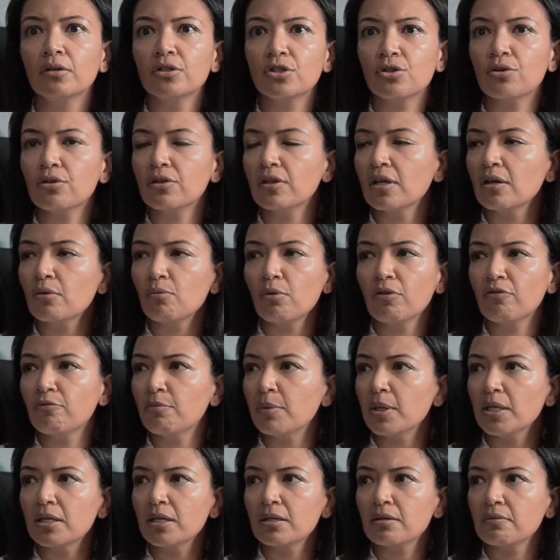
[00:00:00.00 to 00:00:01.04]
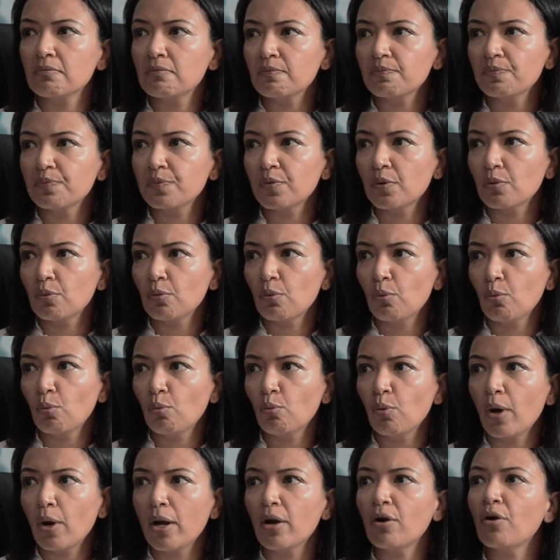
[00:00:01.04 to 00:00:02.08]
Do you think we've been,
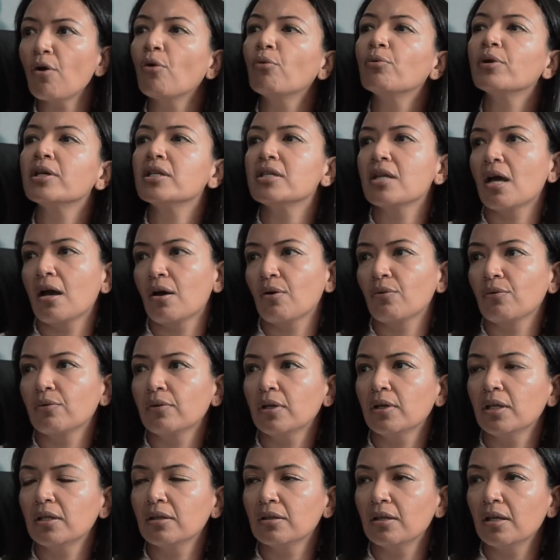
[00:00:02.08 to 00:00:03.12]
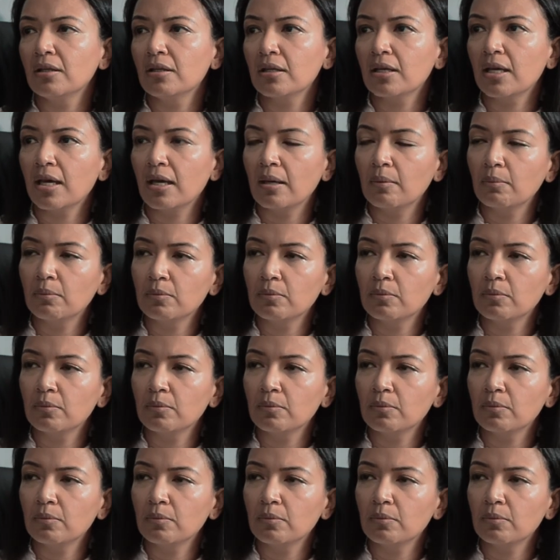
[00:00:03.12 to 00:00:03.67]
where are we now in the game?